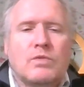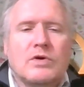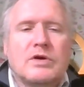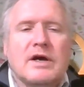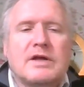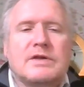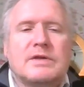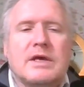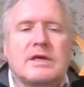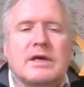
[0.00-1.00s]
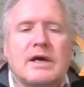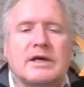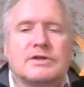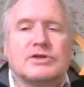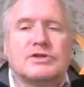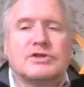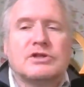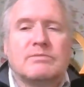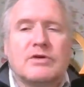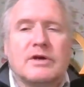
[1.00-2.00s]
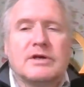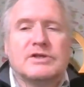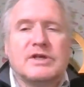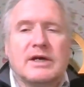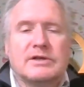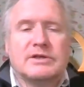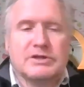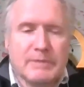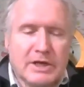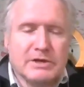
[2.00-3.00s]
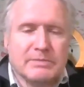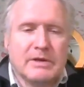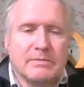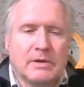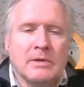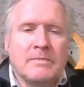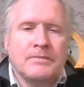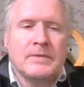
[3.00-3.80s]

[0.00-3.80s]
What I think has surprised and dismayed people